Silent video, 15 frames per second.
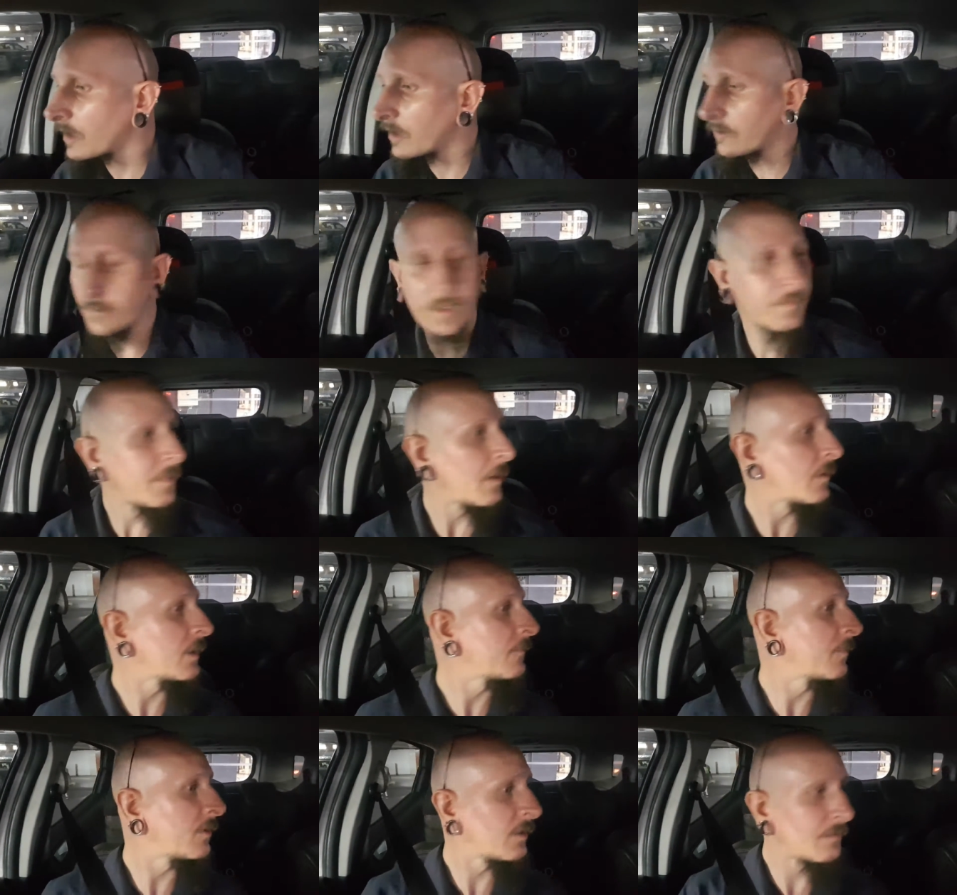a week by
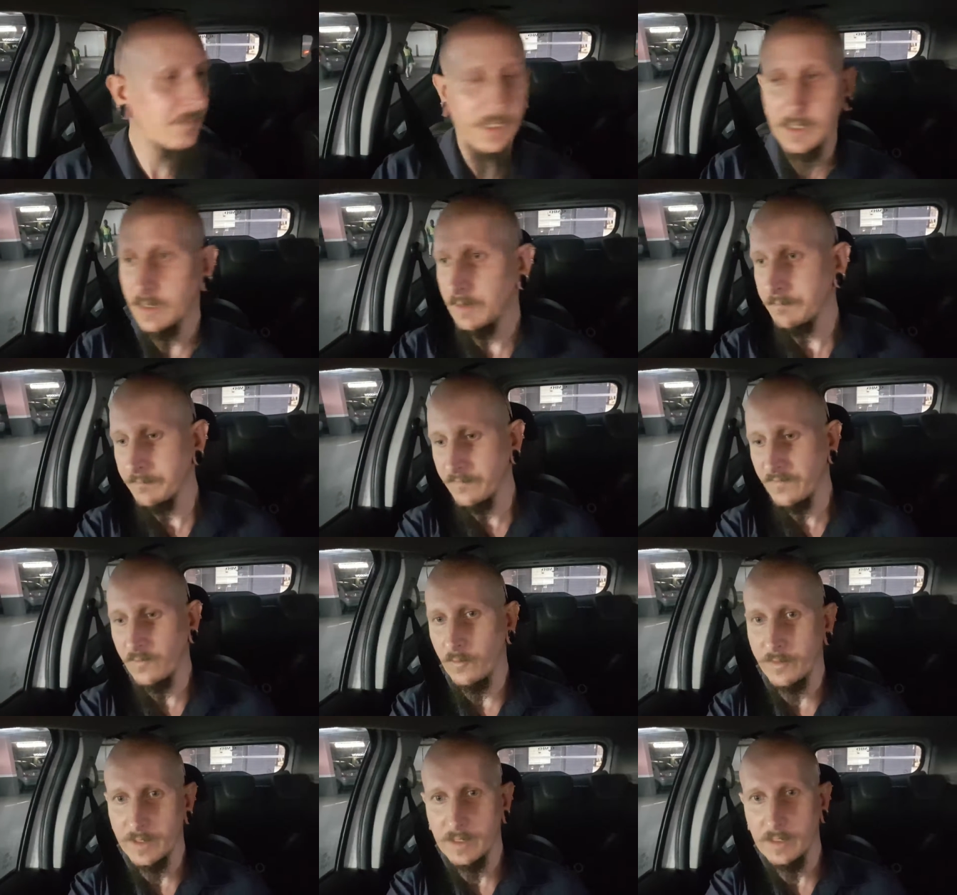week I'm getting him
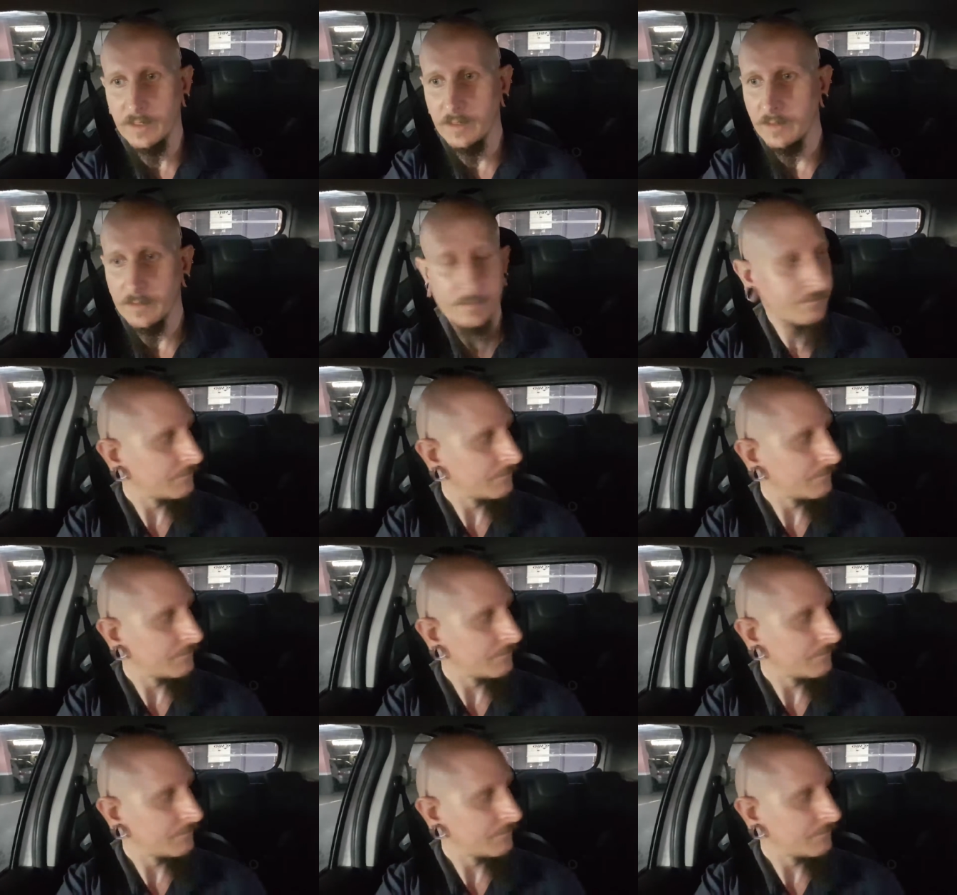for the